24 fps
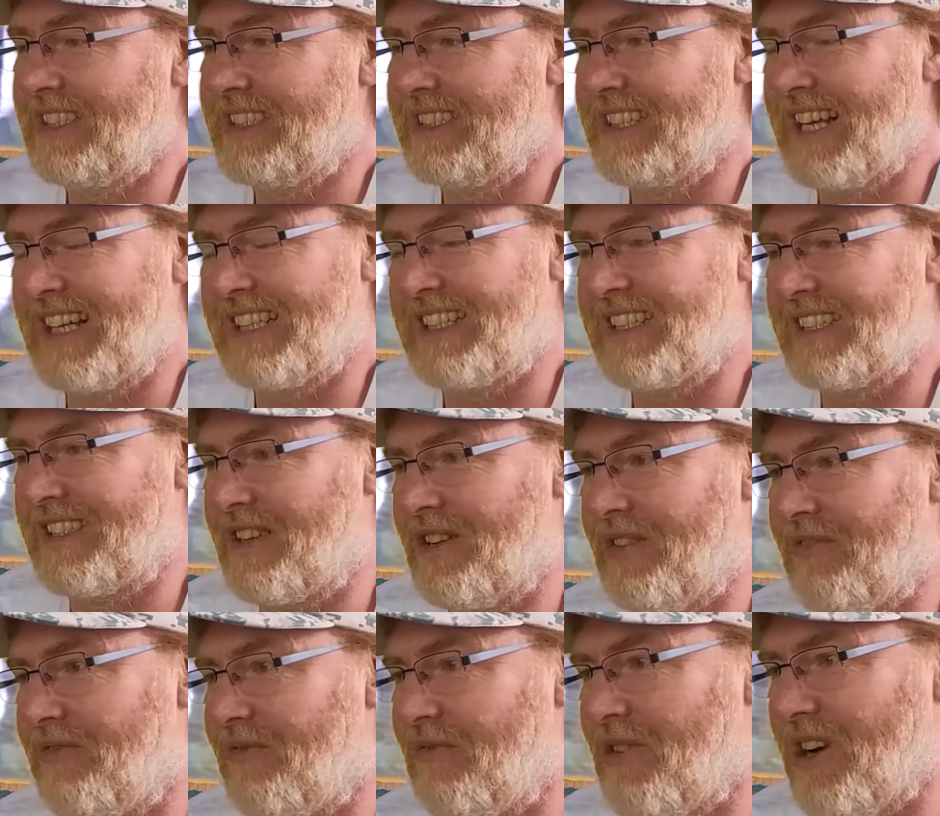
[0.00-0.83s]
that's a
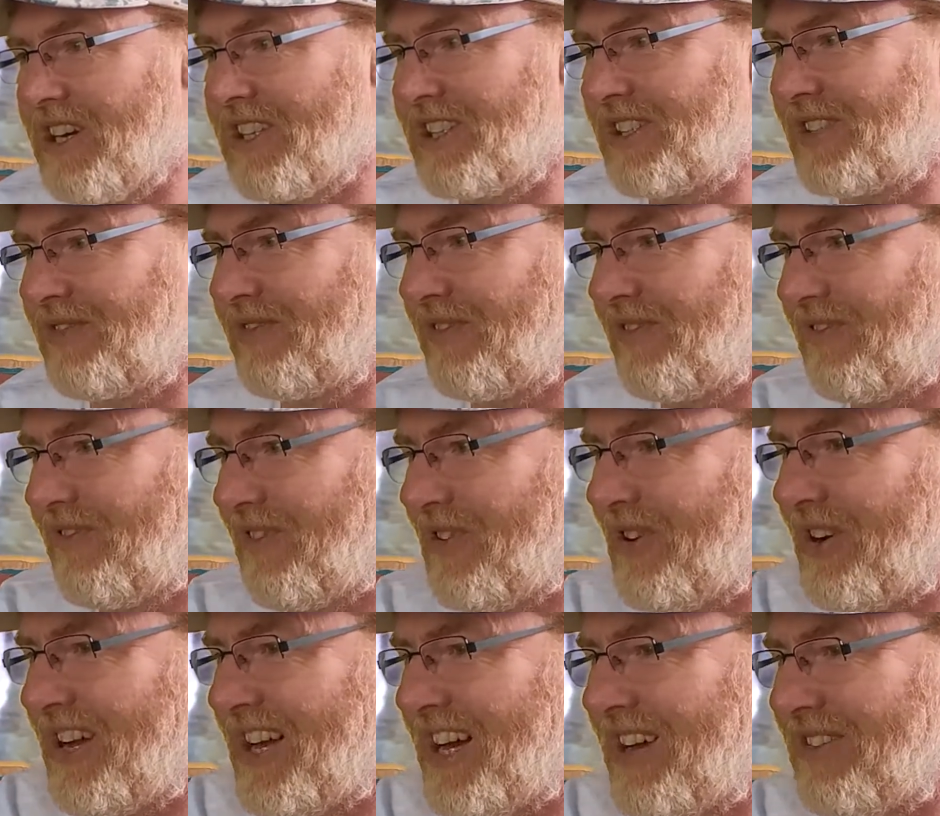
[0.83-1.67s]
tough watch for
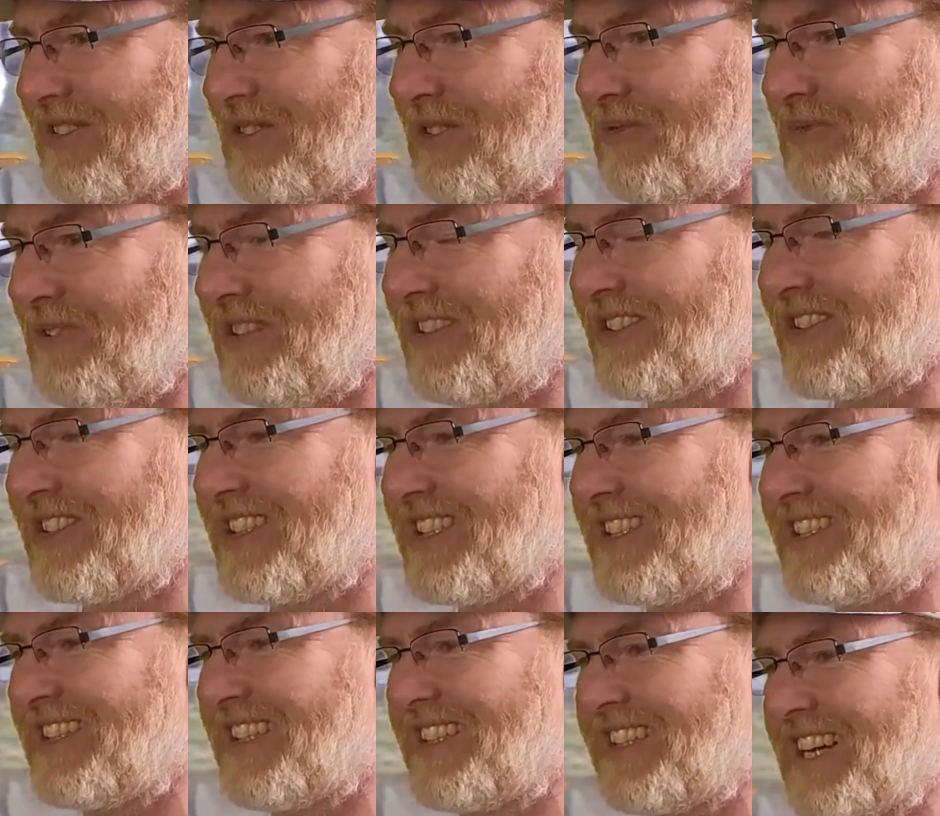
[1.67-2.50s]
4.5. Nobody's going
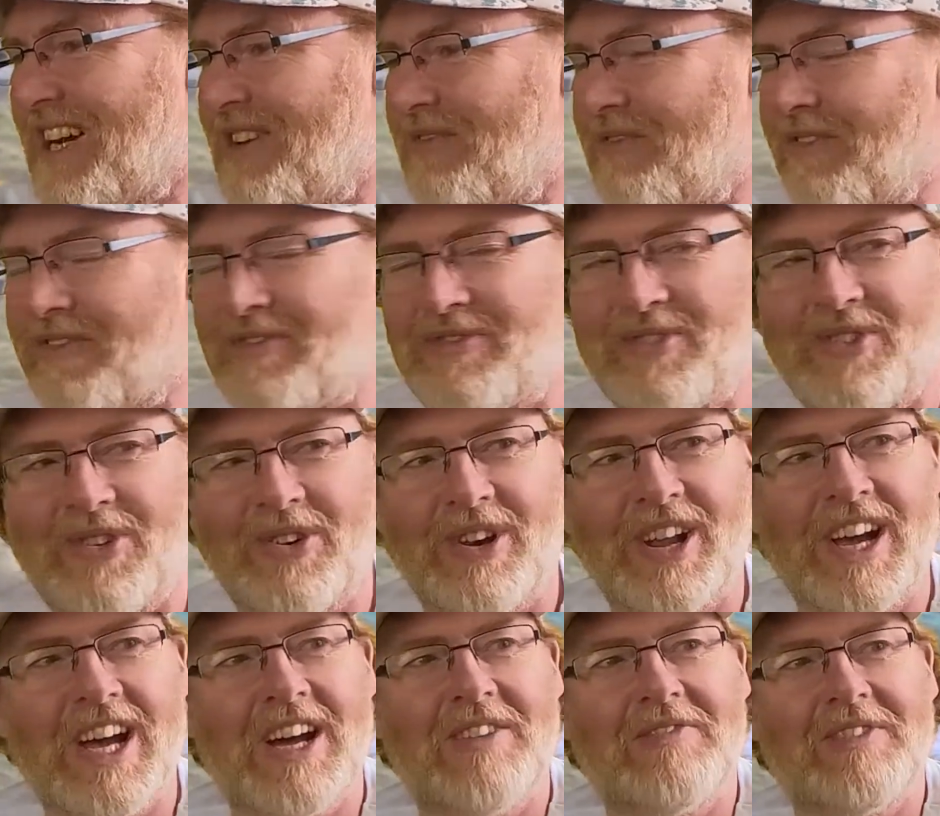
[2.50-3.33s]
to sit down for
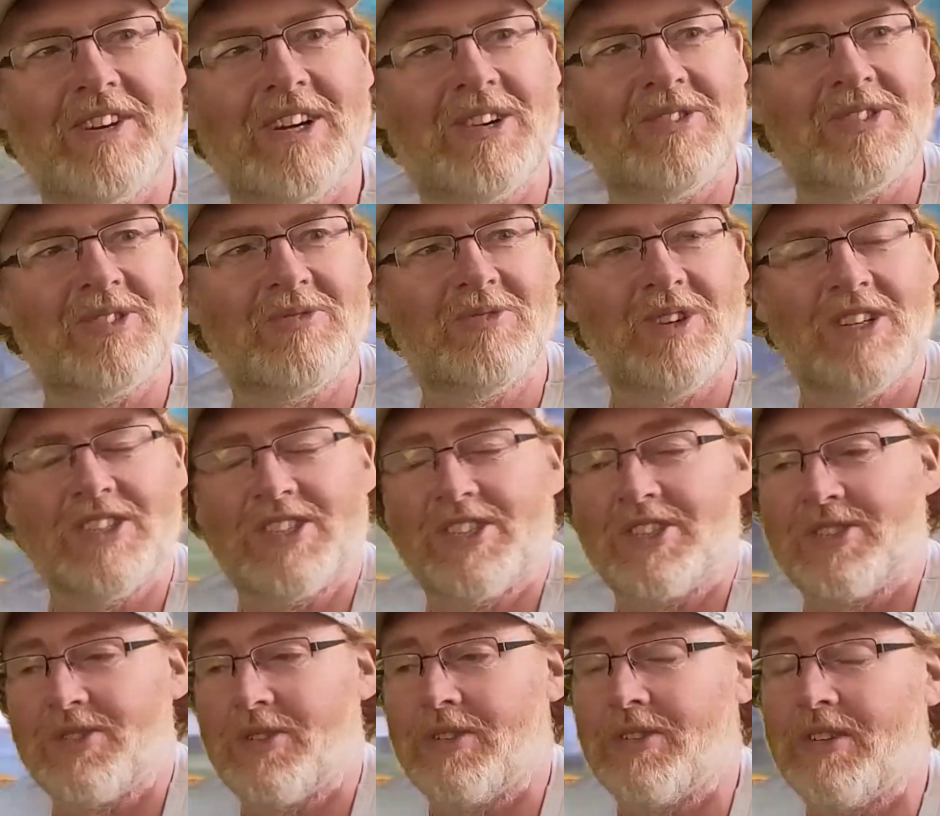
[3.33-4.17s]
4.5 hours and watch
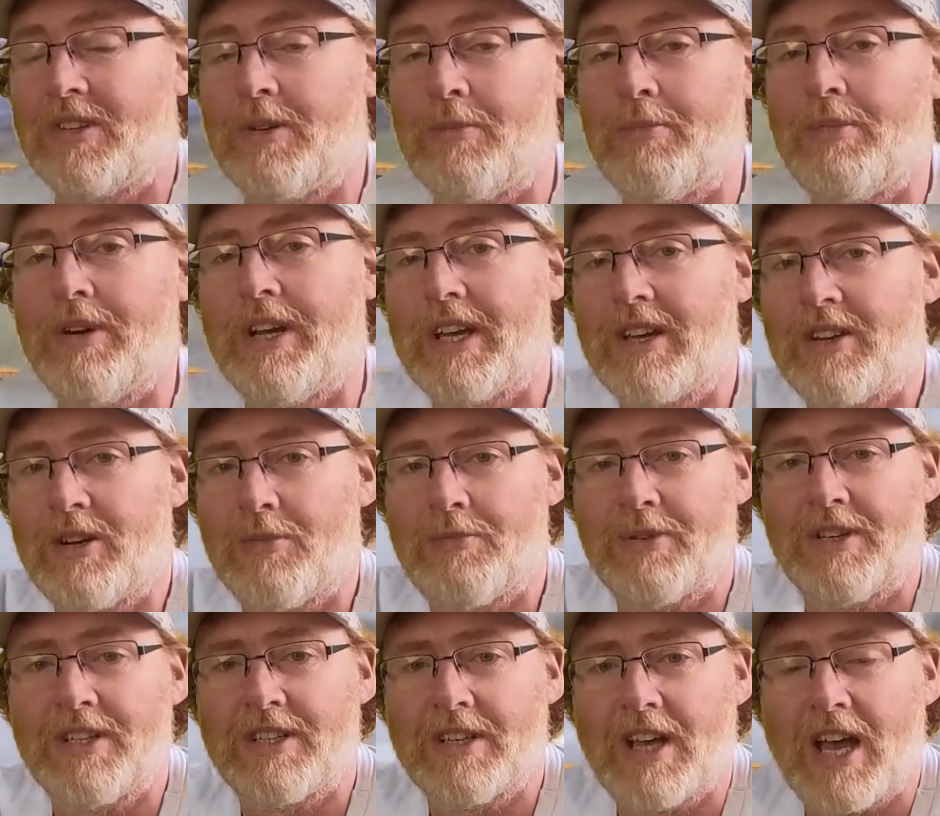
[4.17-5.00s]
it. So I'm going to break it
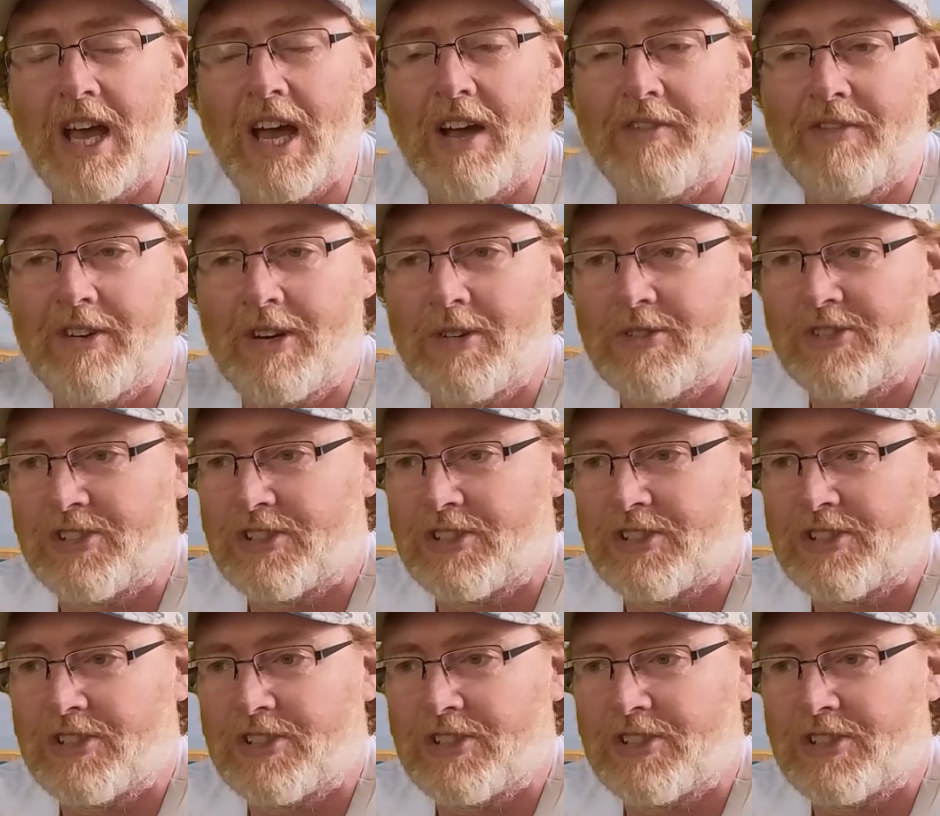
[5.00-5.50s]
up into half-hour